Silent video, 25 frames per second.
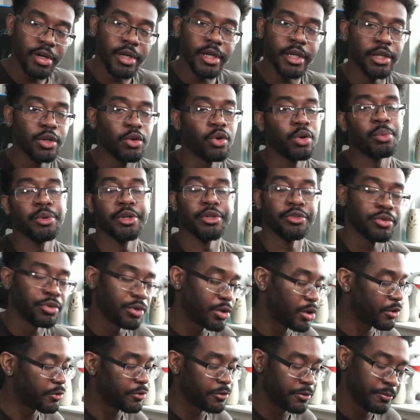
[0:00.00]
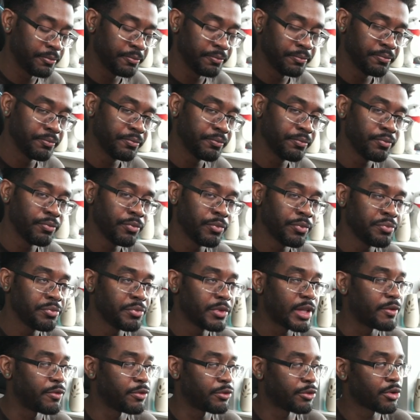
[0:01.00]
and knowing when to turn it off.
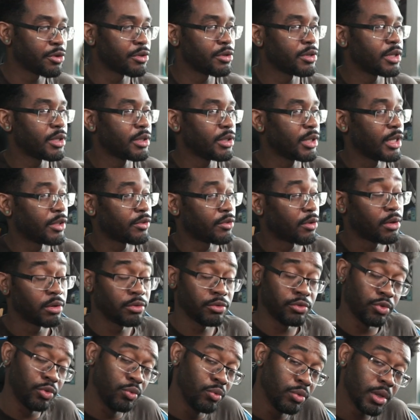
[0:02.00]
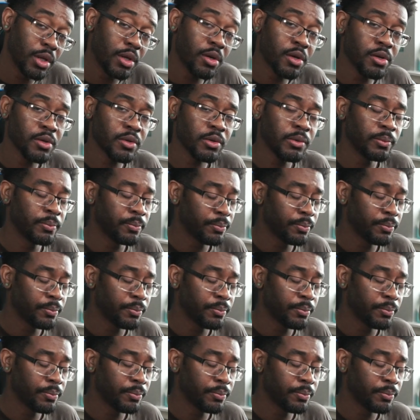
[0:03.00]
If you turn it on and it's on too long,